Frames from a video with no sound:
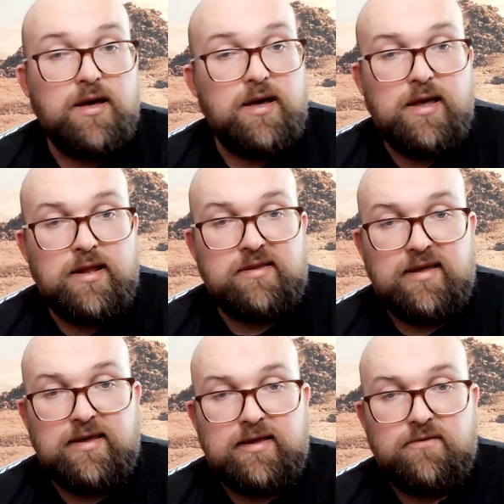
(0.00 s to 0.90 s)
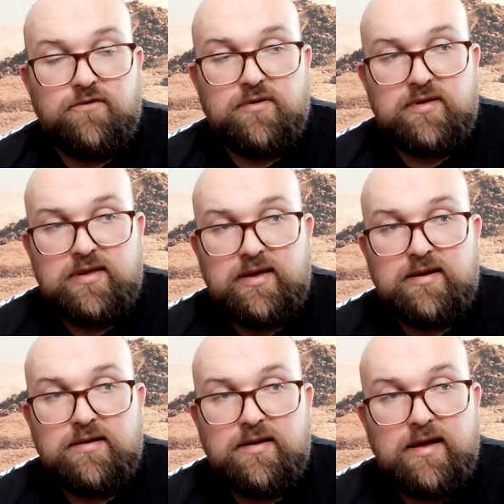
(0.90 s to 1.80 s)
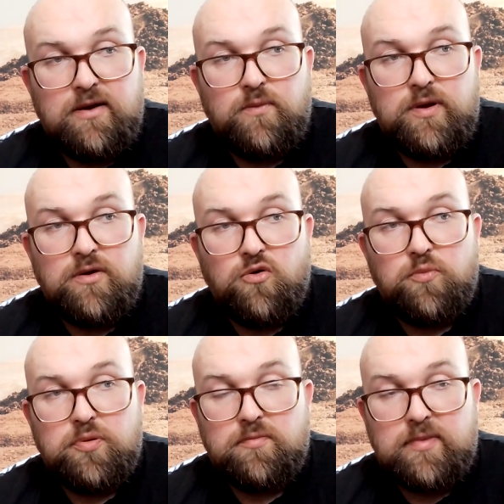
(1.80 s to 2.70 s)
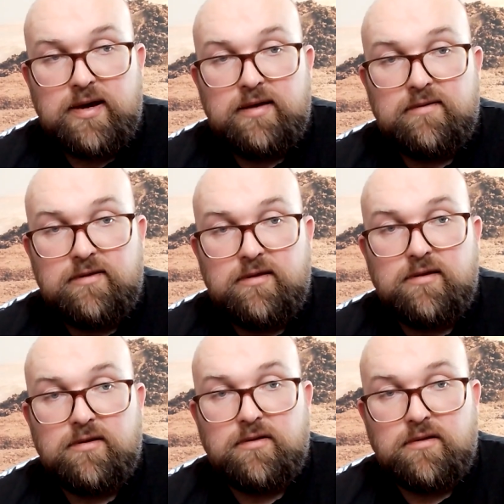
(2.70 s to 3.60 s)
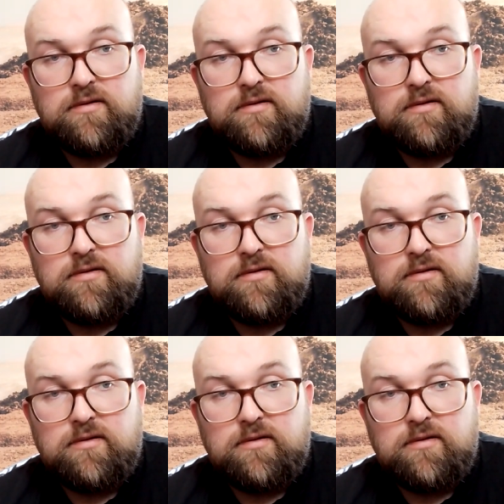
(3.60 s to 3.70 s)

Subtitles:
and I think if you see it now with an open mind, you're